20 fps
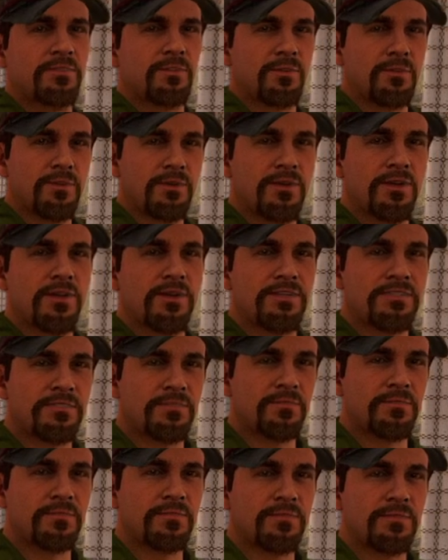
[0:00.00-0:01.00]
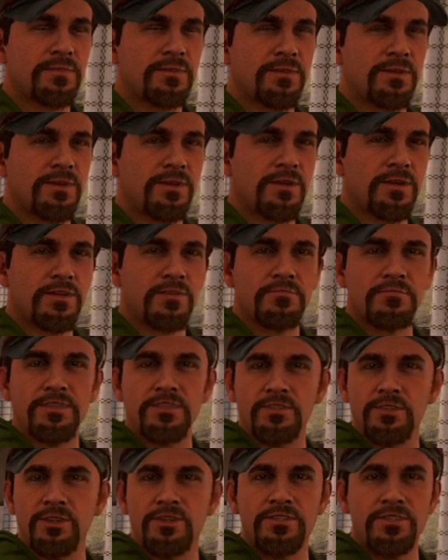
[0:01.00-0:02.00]
you know? Um, I'm
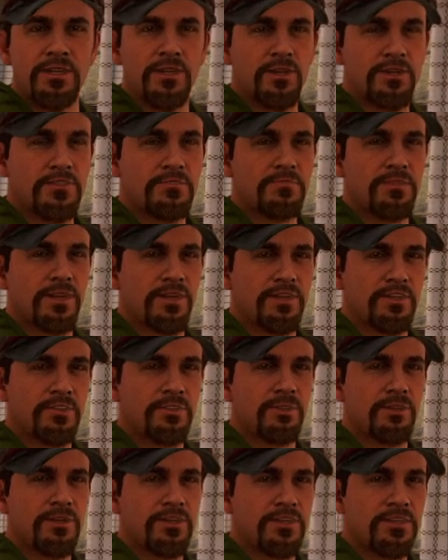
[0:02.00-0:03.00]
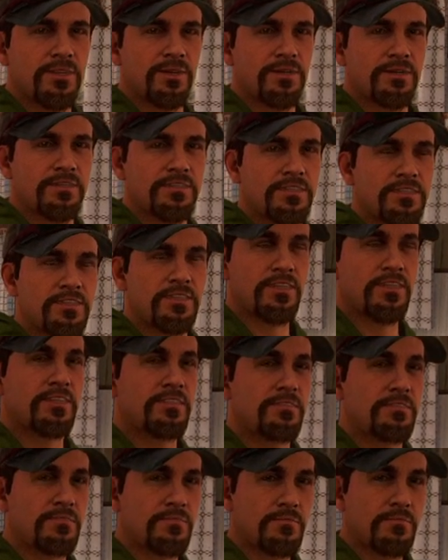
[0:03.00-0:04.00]
helping drug addicts pass drug tests.
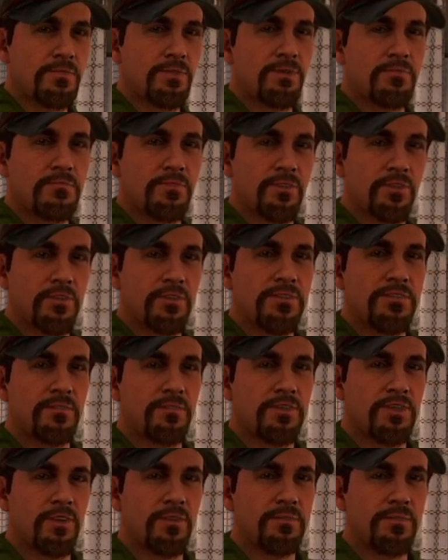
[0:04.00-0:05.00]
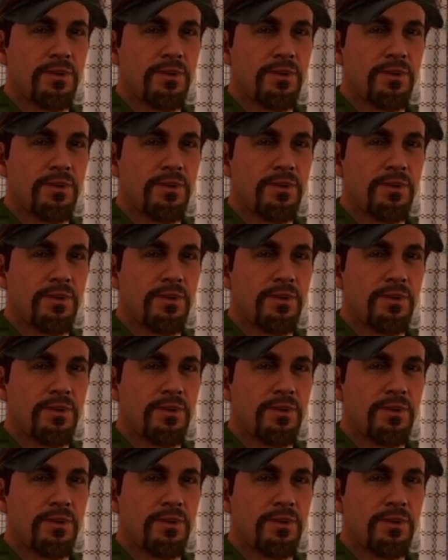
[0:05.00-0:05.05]
Uh, preppers are using it